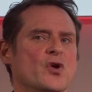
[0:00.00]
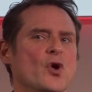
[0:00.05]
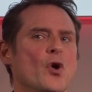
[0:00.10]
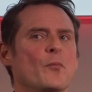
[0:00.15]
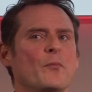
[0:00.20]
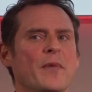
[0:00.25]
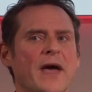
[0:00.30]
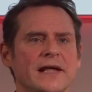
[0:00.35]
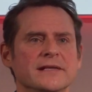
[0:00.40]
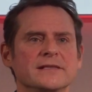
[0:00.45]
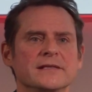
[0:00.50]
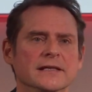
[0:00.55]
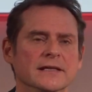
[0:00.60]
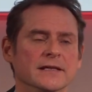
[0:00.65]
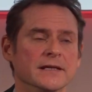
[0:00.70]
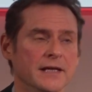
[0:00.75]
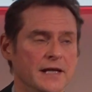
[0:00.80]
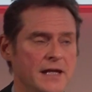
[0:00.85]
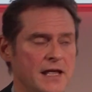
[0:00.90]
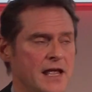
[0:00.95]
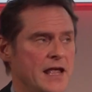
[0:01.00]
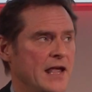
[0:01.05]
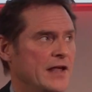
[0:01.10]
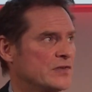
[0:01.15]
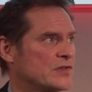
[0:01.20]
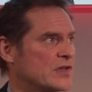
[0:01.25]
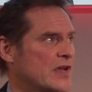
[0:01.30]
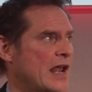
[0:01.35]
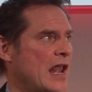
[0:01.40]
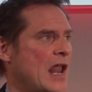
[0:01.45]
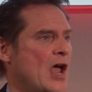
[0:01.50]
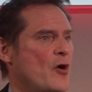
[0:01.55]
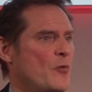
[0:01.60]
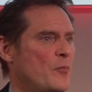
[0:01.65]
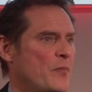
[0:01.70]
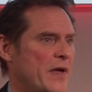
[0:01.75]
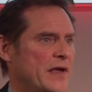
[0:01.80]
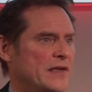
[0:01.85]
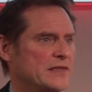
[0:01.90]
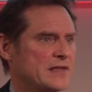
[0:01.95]
got better. It's a
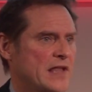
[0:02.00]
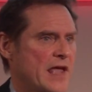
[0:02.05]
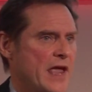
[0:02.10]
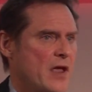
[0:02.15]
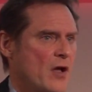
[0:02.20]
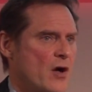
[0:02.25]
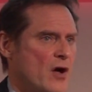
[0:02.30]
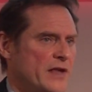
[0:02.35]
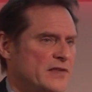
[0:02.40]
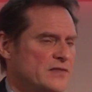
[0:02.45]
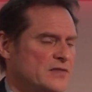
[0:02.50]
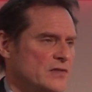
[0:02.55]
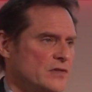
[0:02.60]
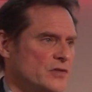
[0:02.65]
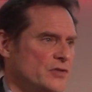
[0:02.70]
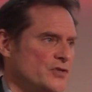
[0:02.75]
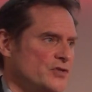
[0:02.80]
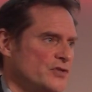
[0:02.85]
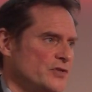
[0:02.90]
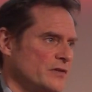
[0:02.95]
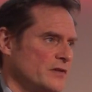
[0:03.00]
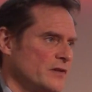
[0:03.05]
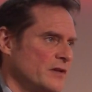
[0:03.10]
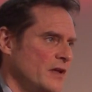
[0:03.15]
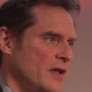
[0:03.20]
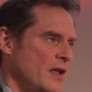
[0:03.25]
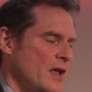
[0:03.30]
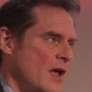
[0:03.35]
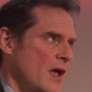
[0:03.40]
cloud-based AI solution